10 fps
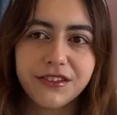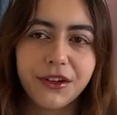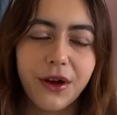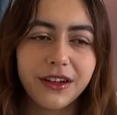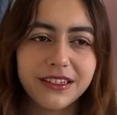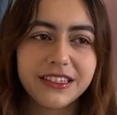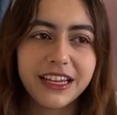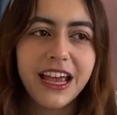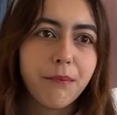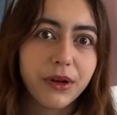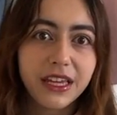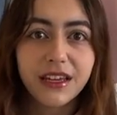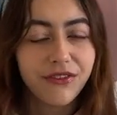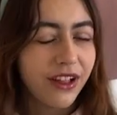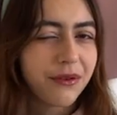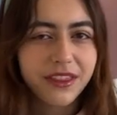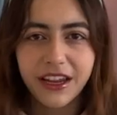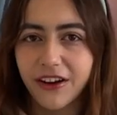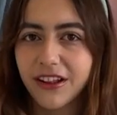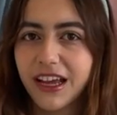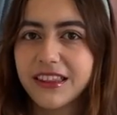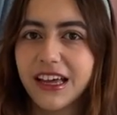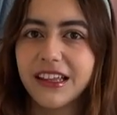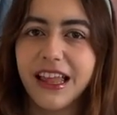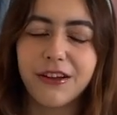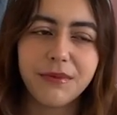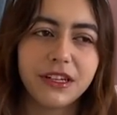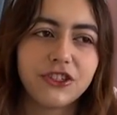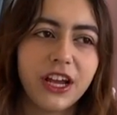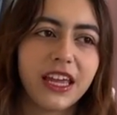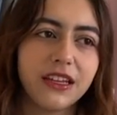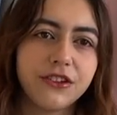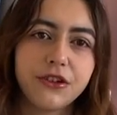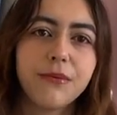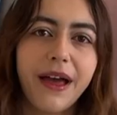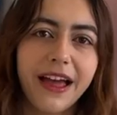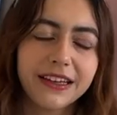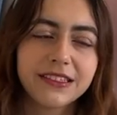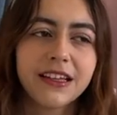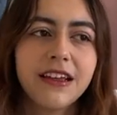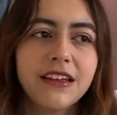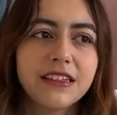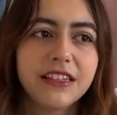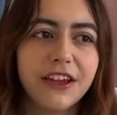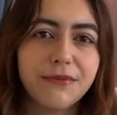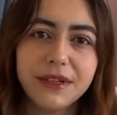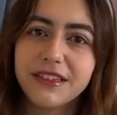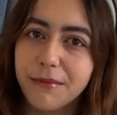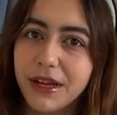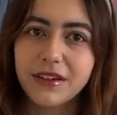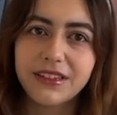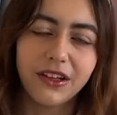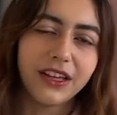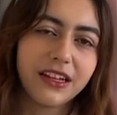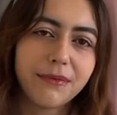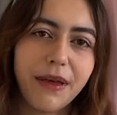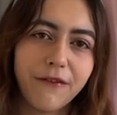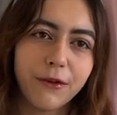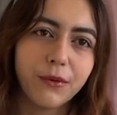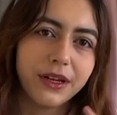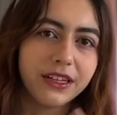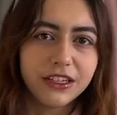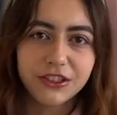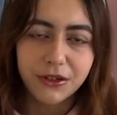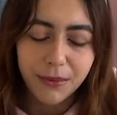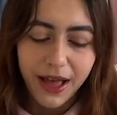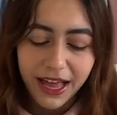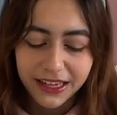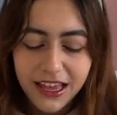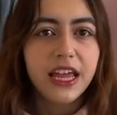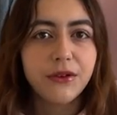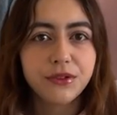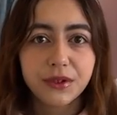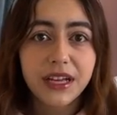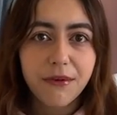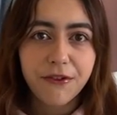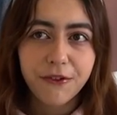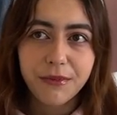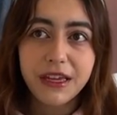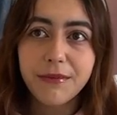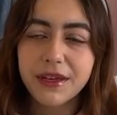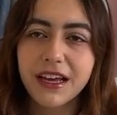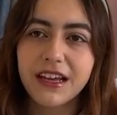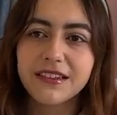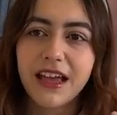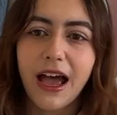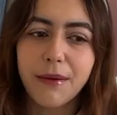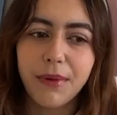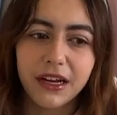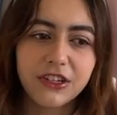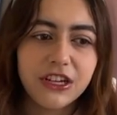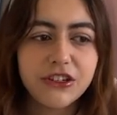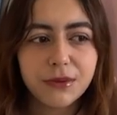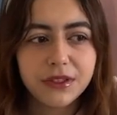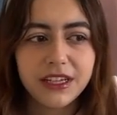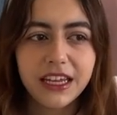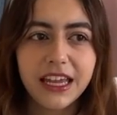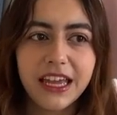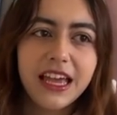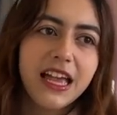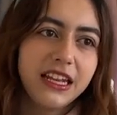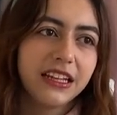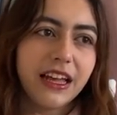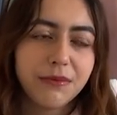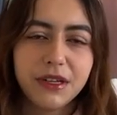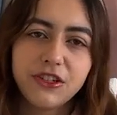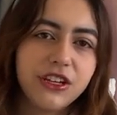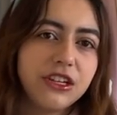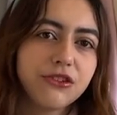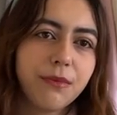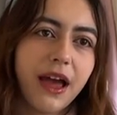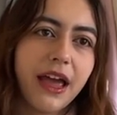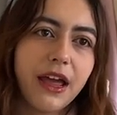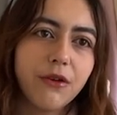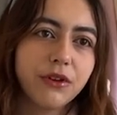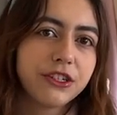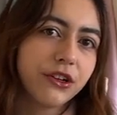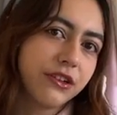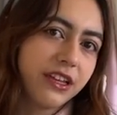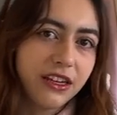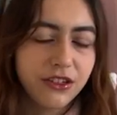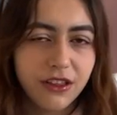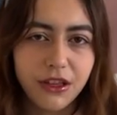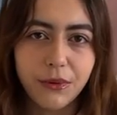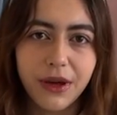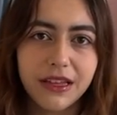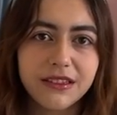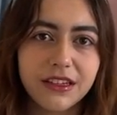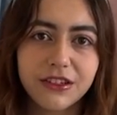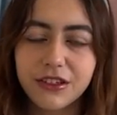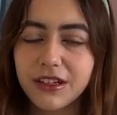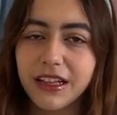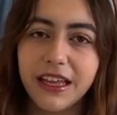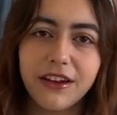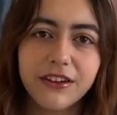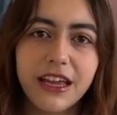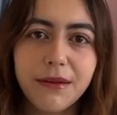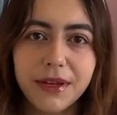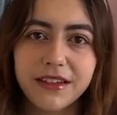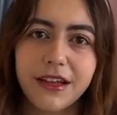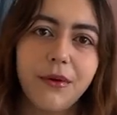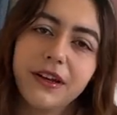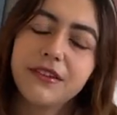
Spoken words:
So honestly, booking a flight with an airline that allowed me to check in 2 bags saved me some money because I only had to pay for 1 additional bag. It was really helpful for me because I bought a changeable ticket and allowed me to change my return date to the US until a later date because I wanted to